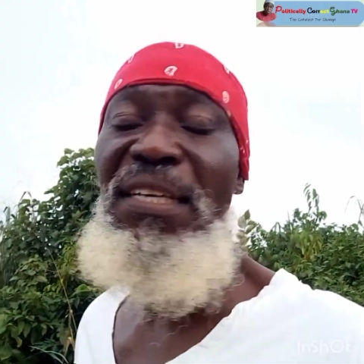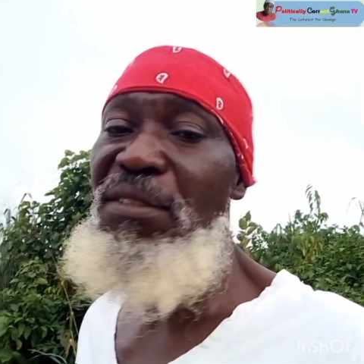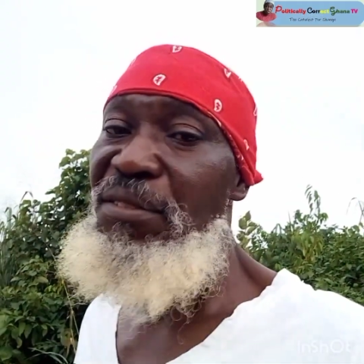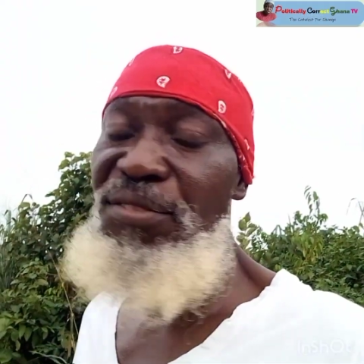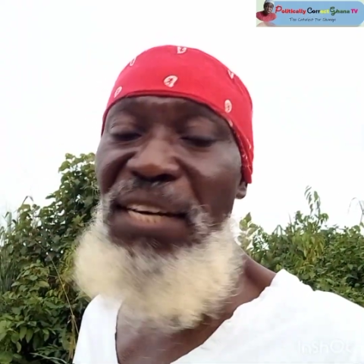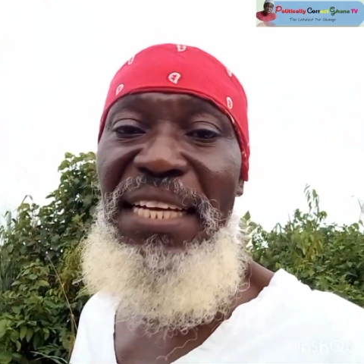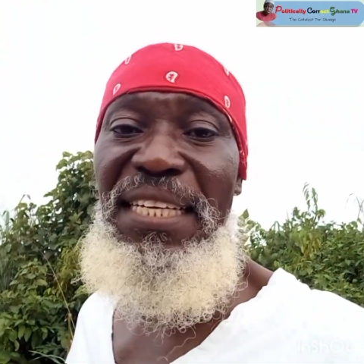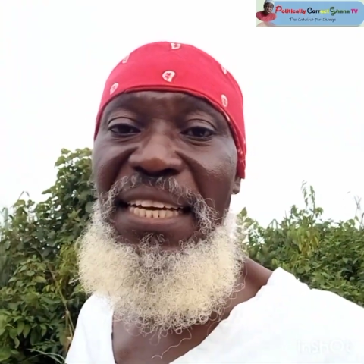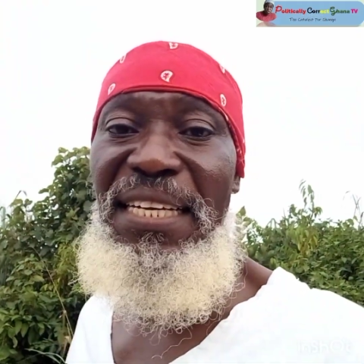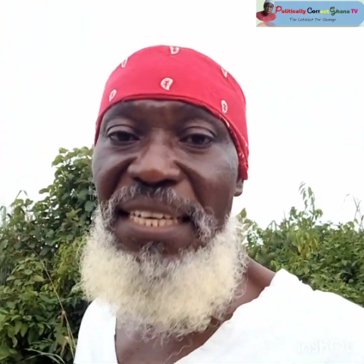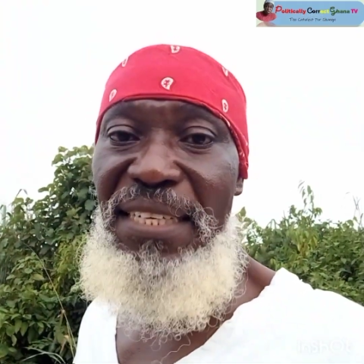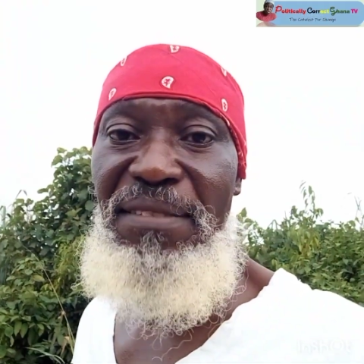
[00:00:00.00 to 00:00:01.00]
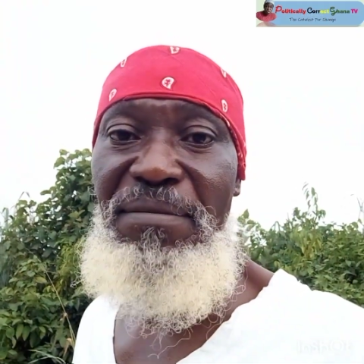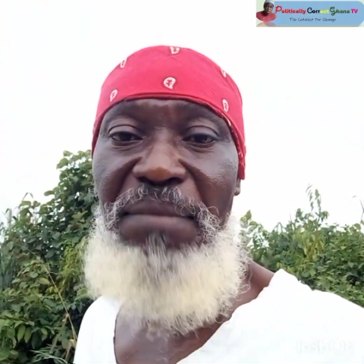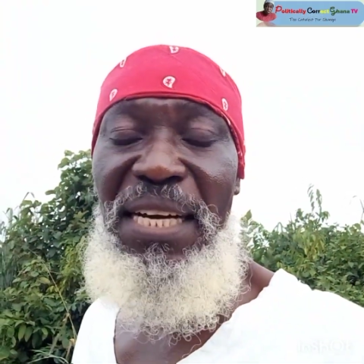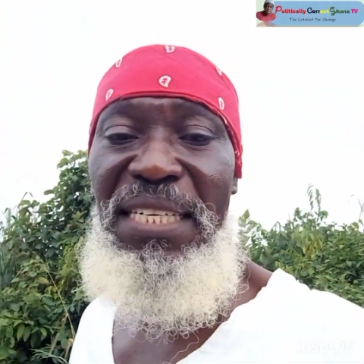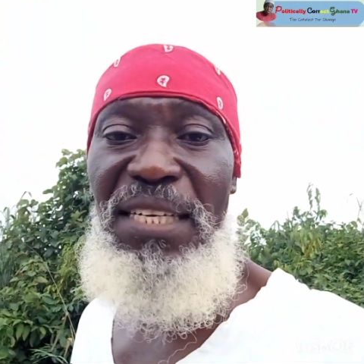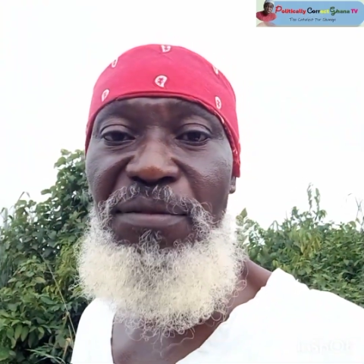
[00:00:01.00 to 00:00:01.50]
Friday, and then
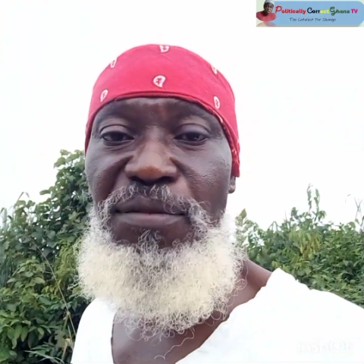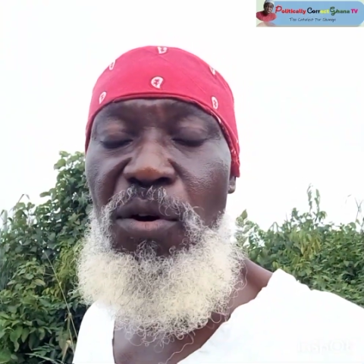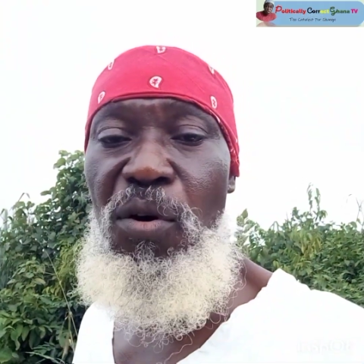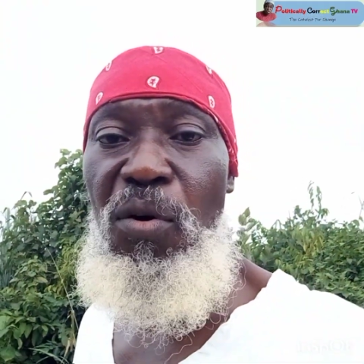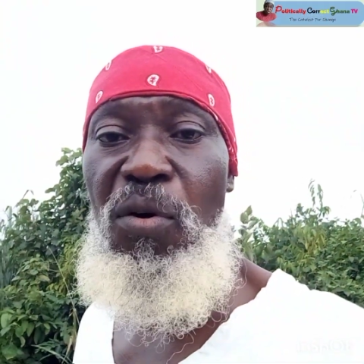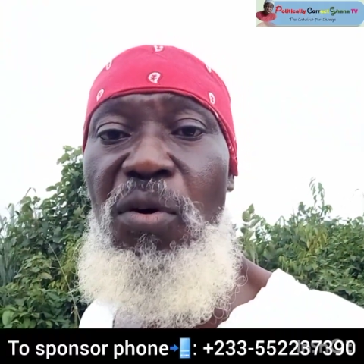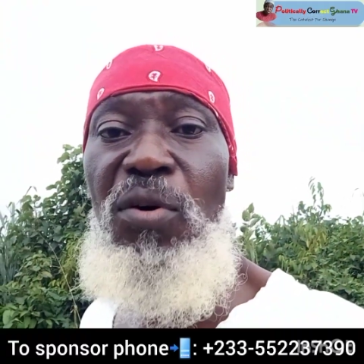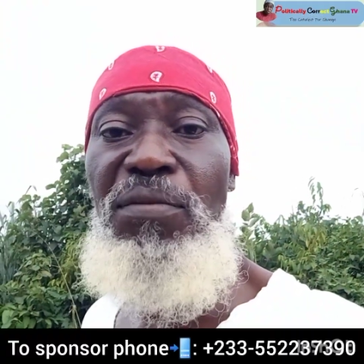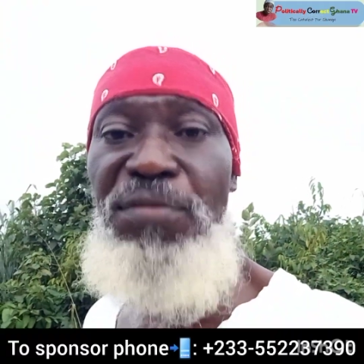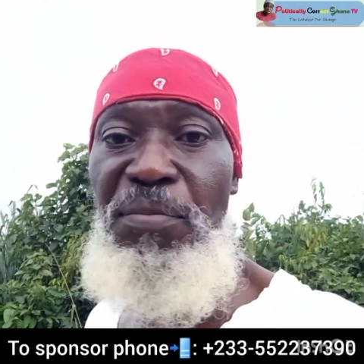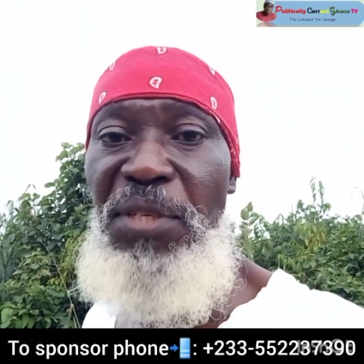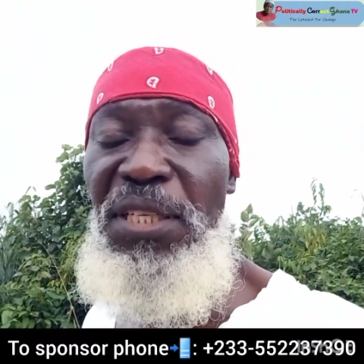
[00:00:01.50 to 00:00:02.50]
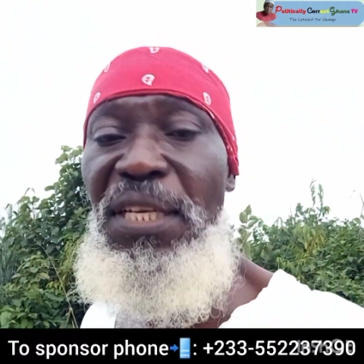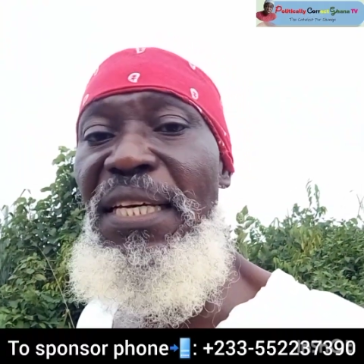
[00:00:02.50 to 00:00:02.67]
Monday for female.